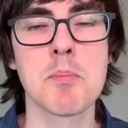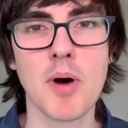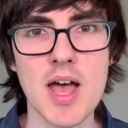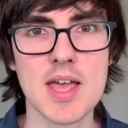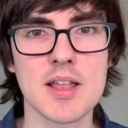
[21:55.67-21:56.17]

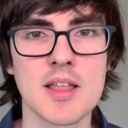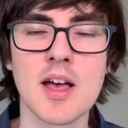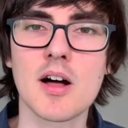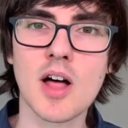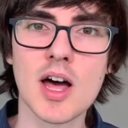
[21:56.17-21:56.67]
But
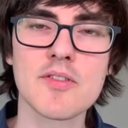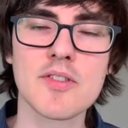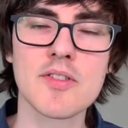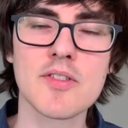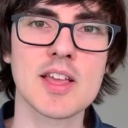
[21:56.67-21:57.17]
a lot of
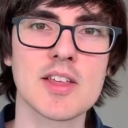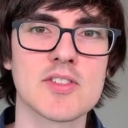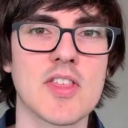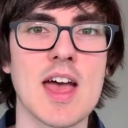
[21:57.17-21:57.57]
the things